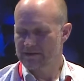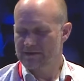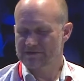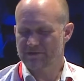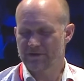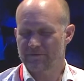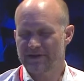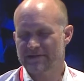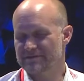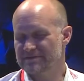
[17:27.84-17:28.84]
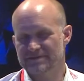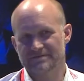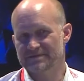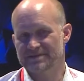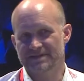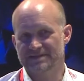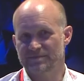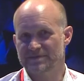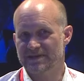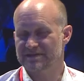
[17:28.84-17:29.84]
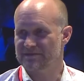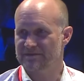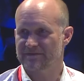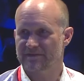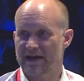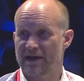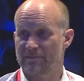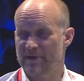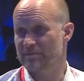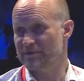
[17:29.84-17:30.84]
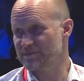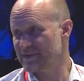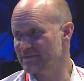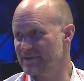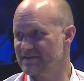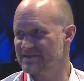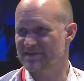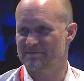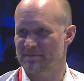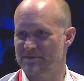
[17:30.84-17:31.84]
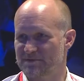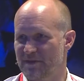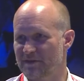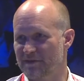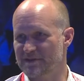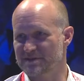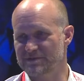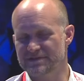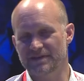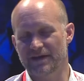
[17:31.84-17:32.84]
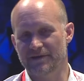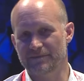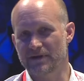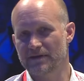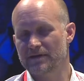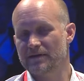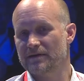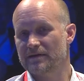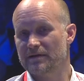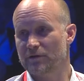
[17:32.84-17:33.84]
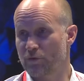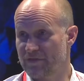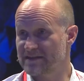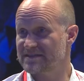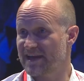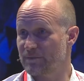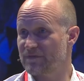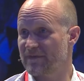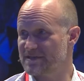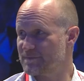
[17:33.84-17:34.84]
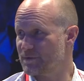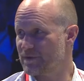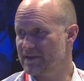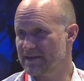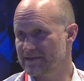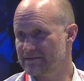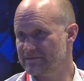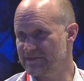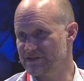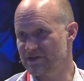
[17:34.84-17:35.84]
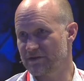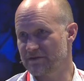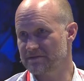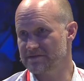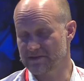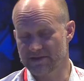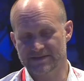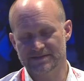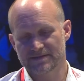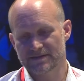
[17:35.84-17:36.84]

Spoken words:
so around 60% of our members, we consider them members rather than customers, yes, authenticate with Facebook when they reach our site.